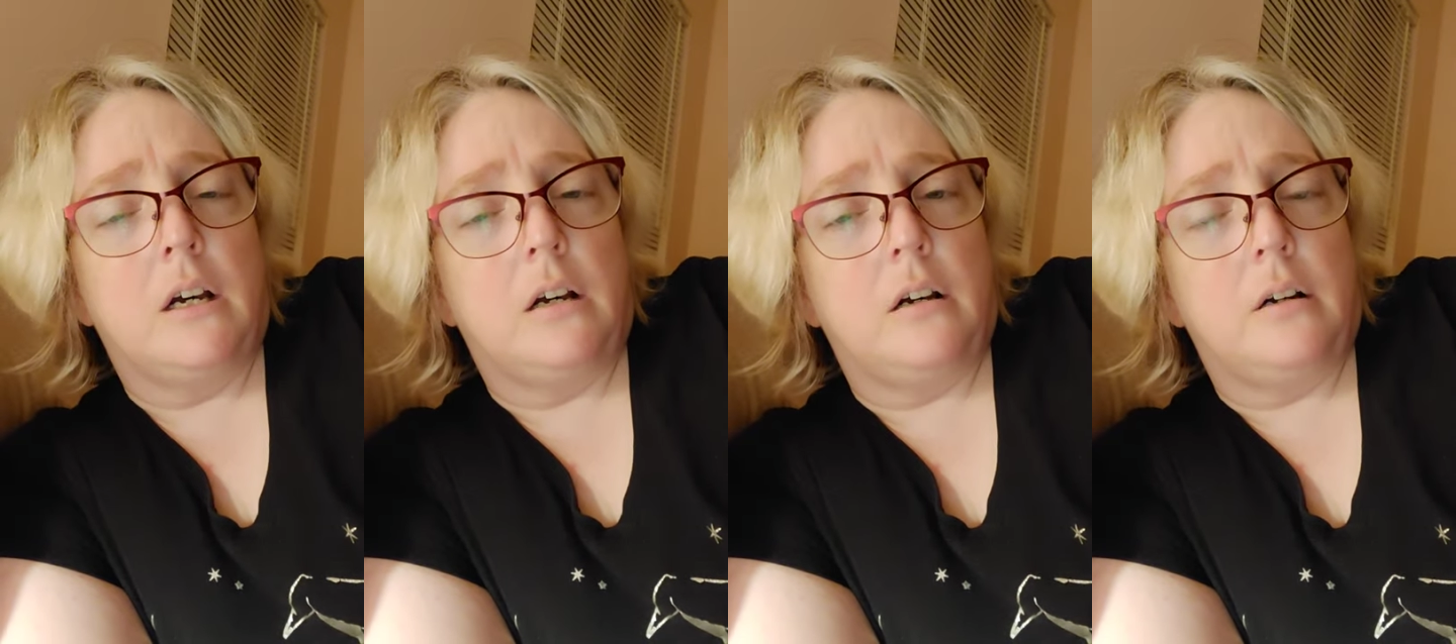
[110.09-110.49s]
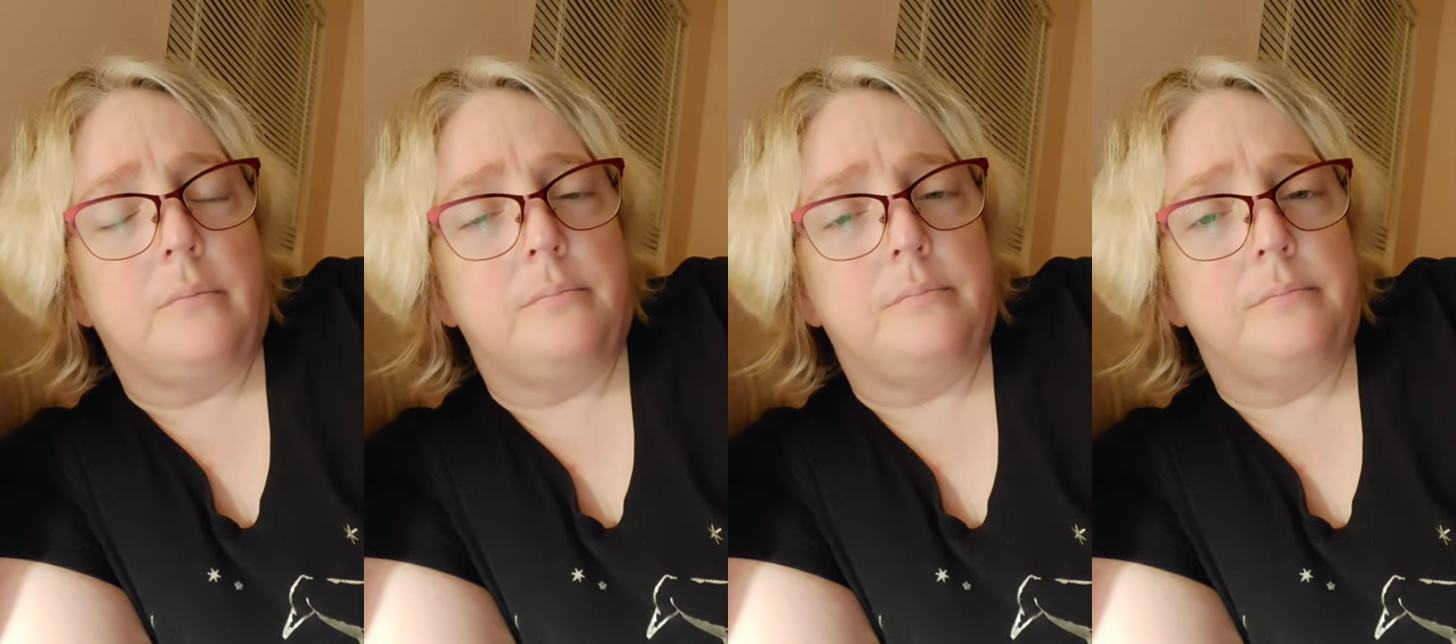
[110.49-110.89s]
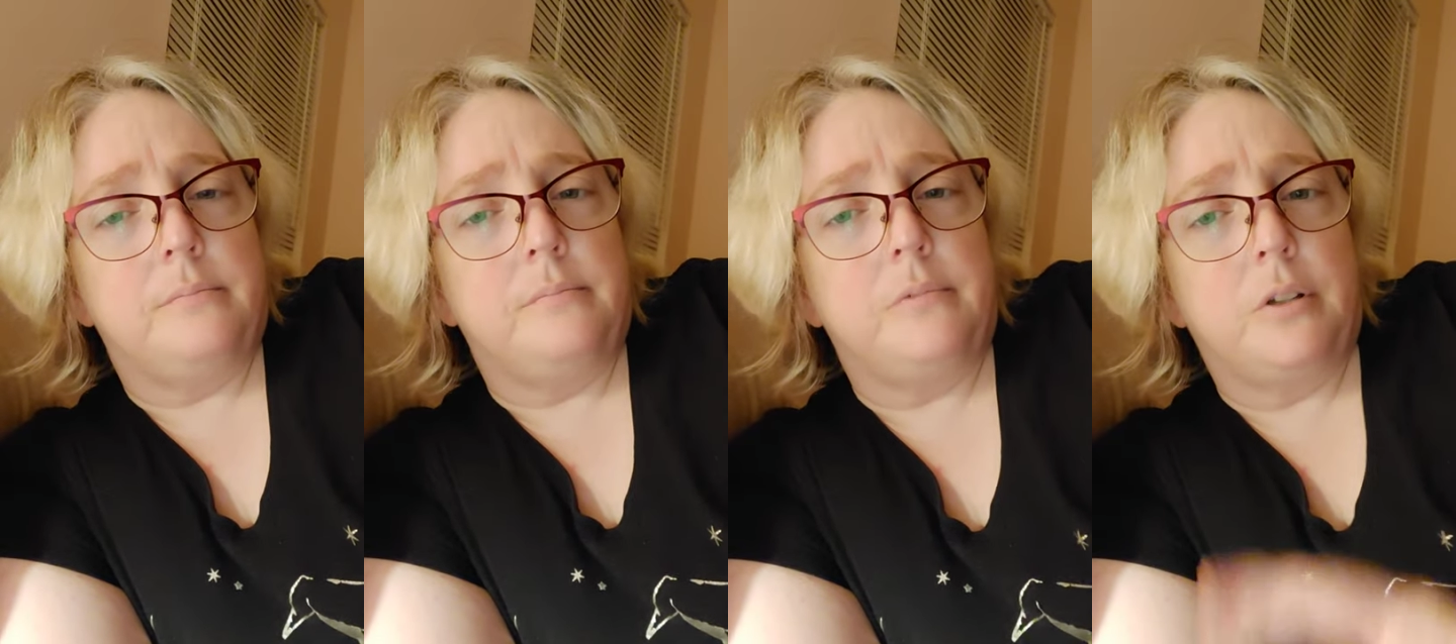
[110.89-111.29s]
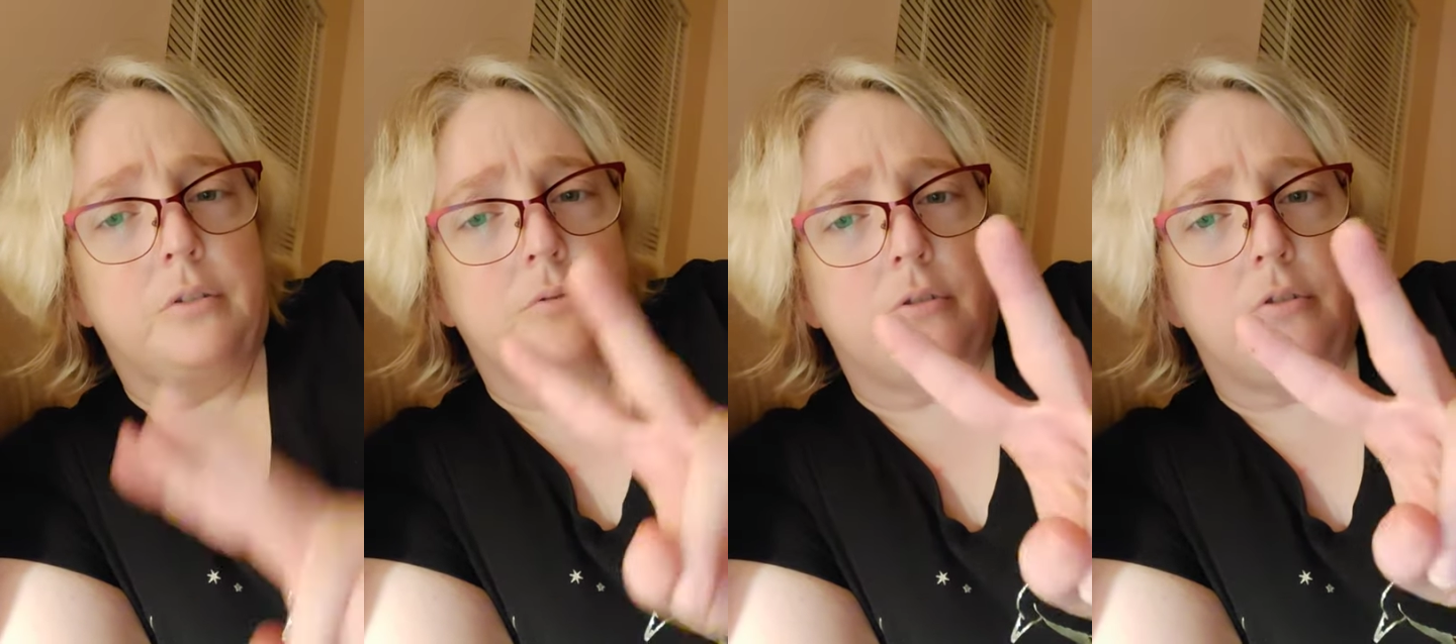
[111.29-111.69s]
Um, those
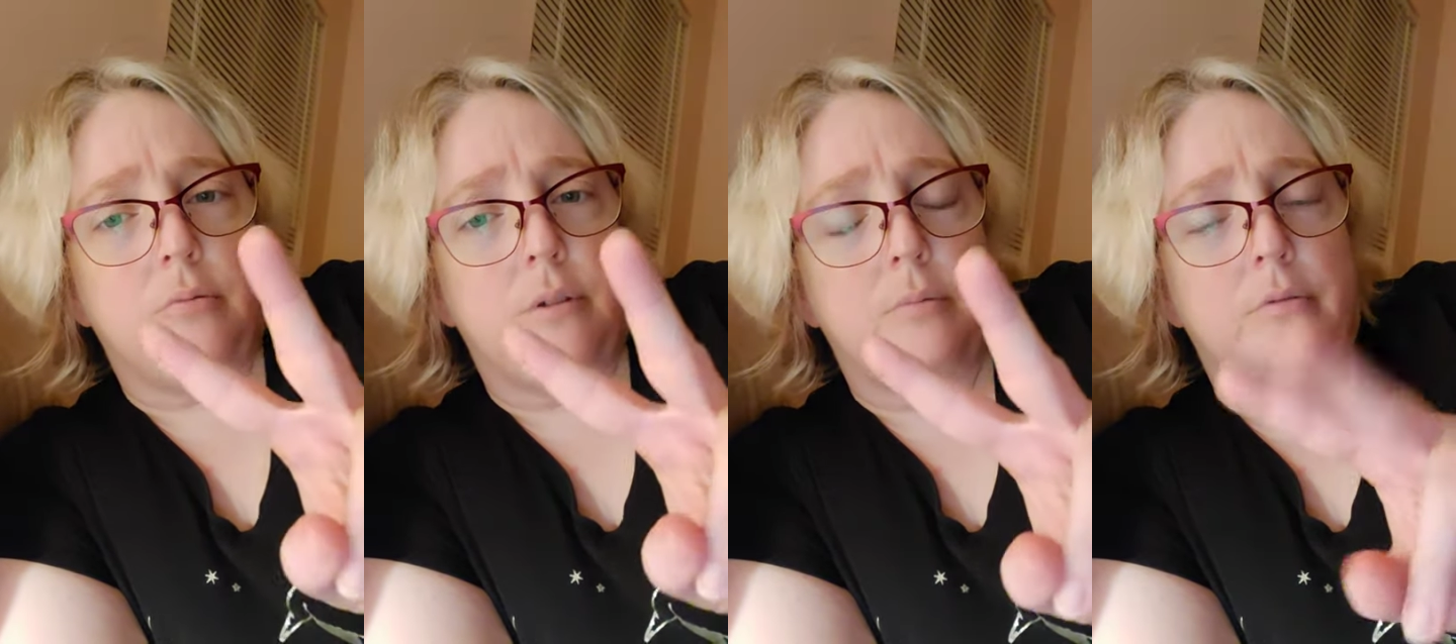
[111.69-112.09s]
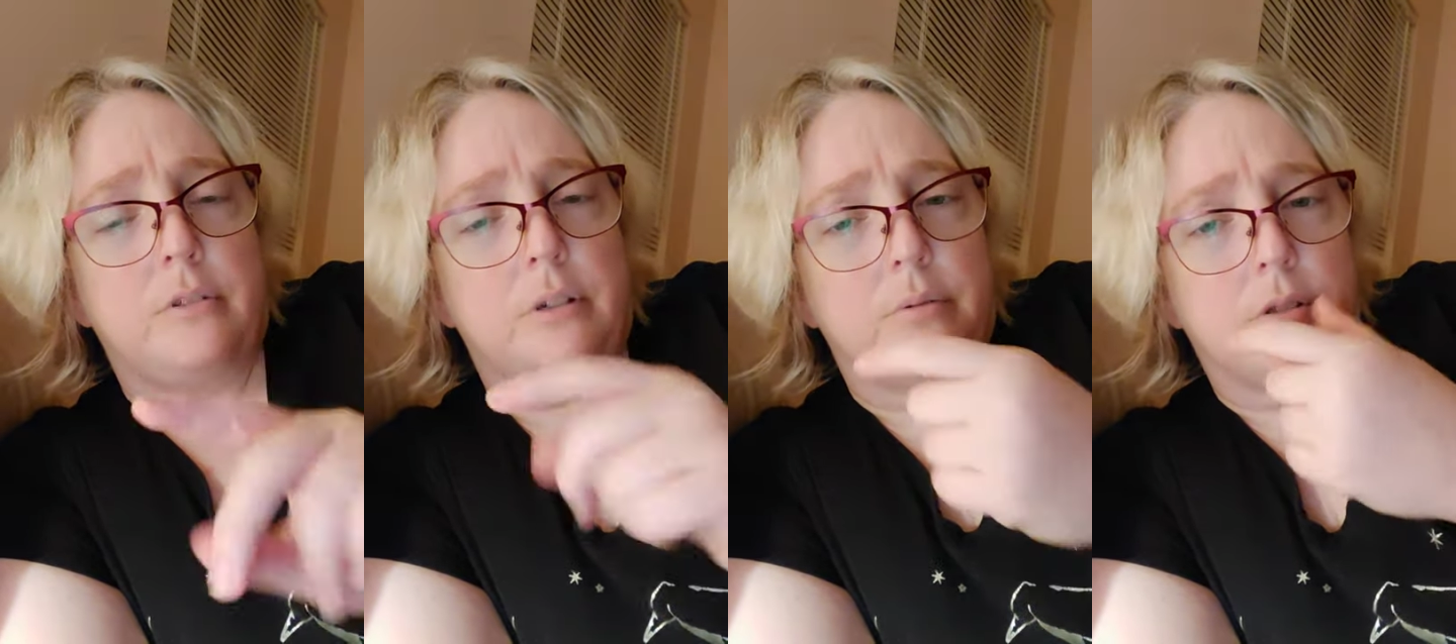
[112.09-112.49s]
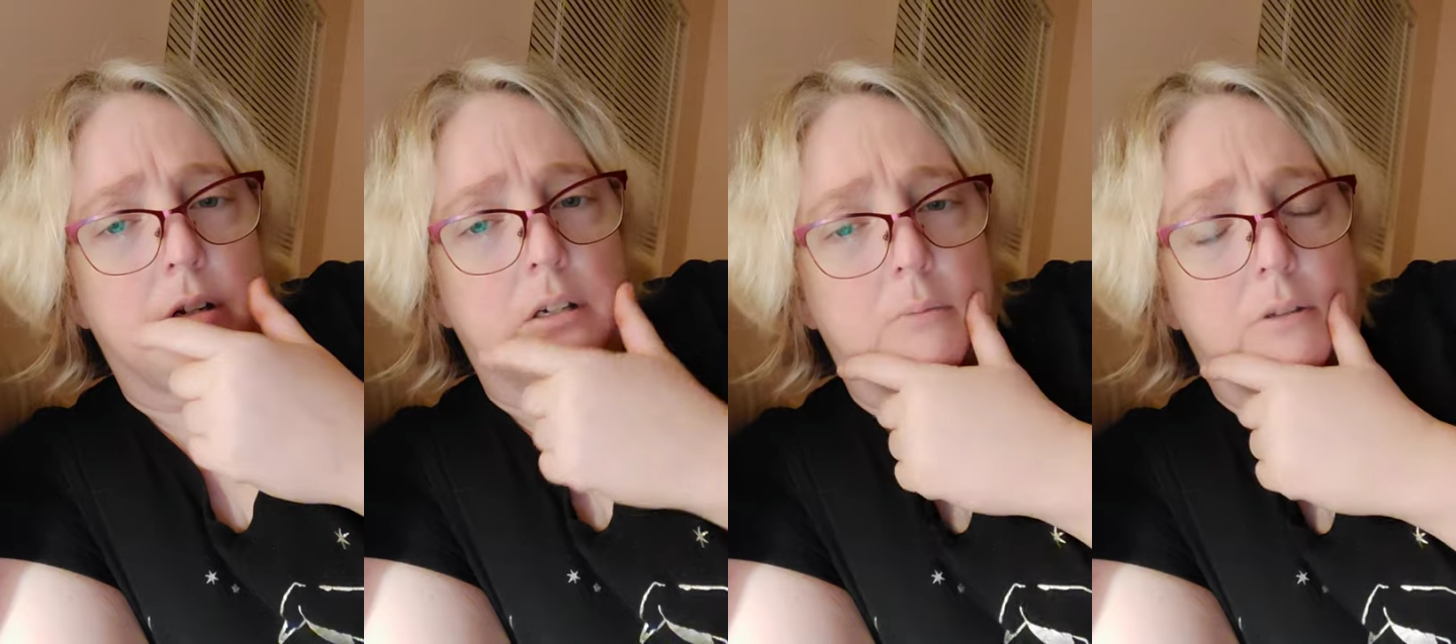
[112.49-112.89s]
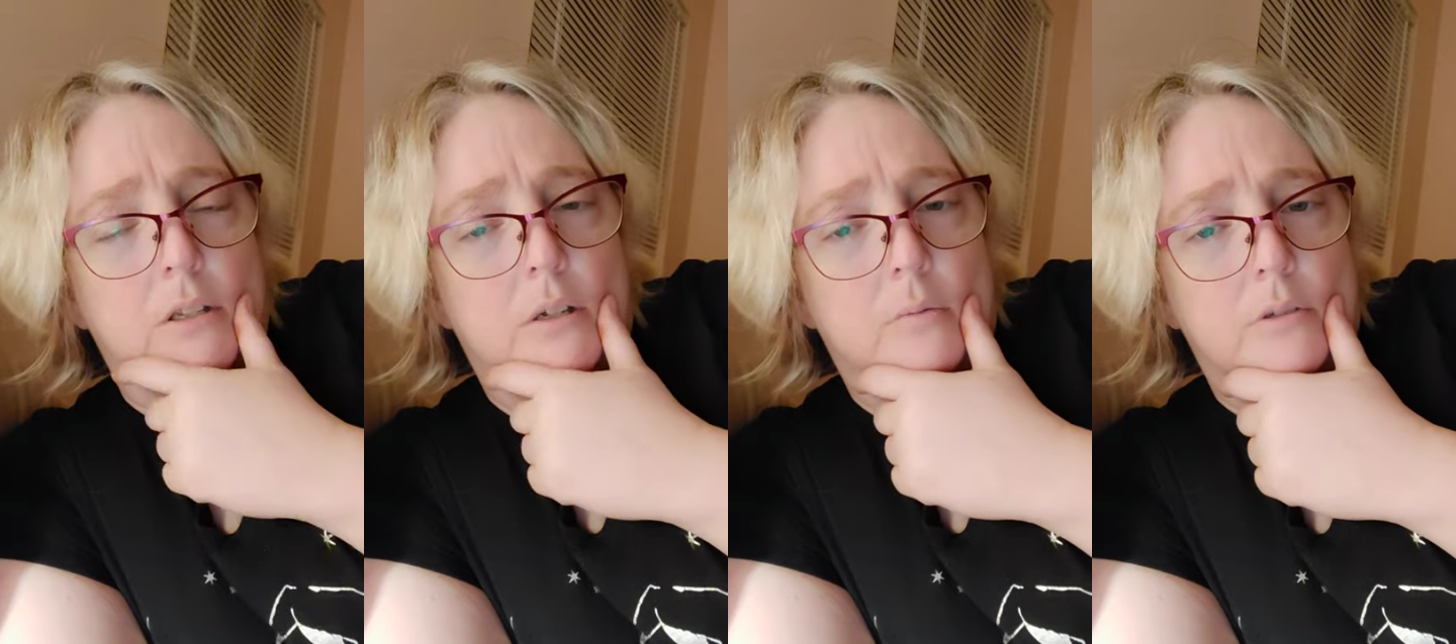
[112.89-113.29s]
were the two main movies he was talking about
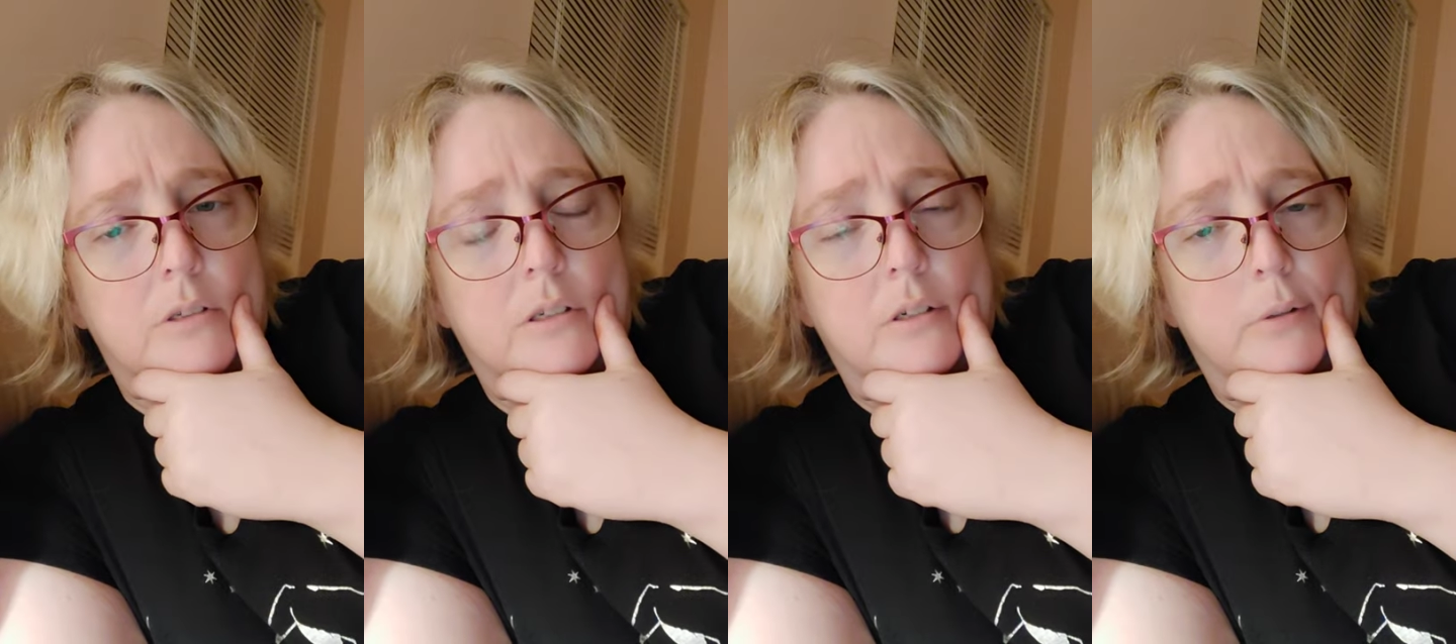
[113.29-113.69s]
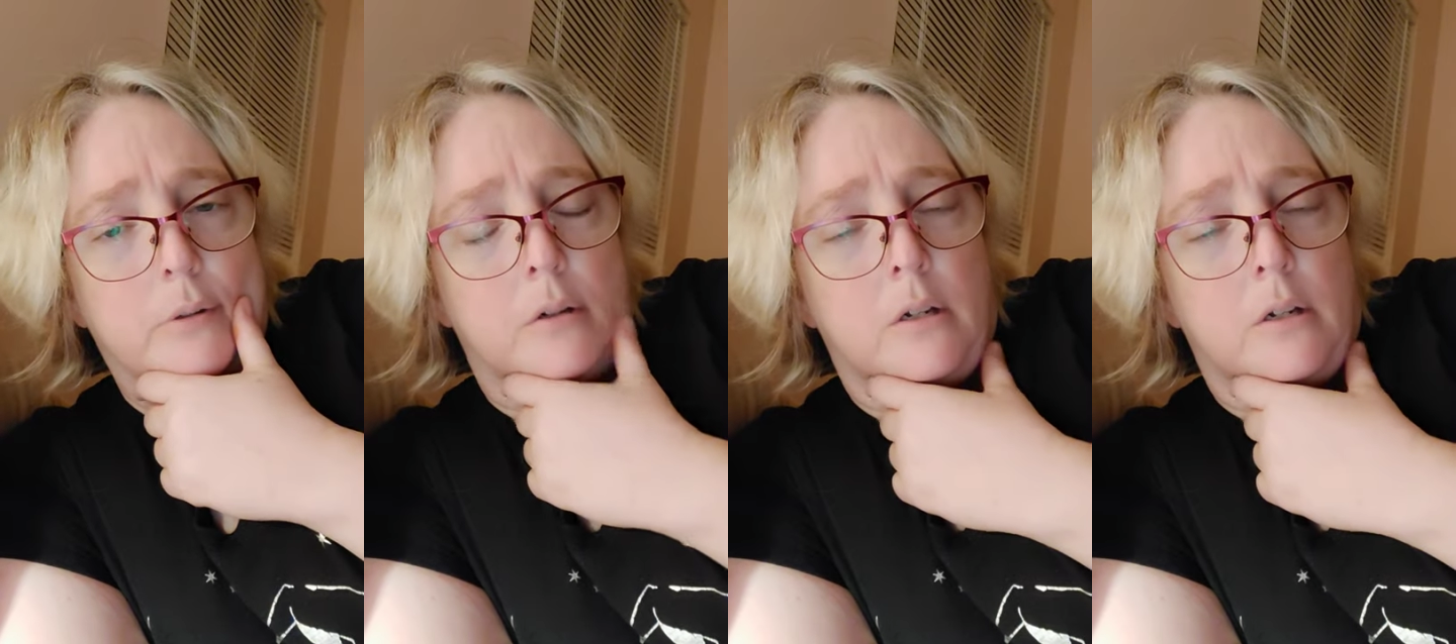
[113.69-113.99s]
that he was in.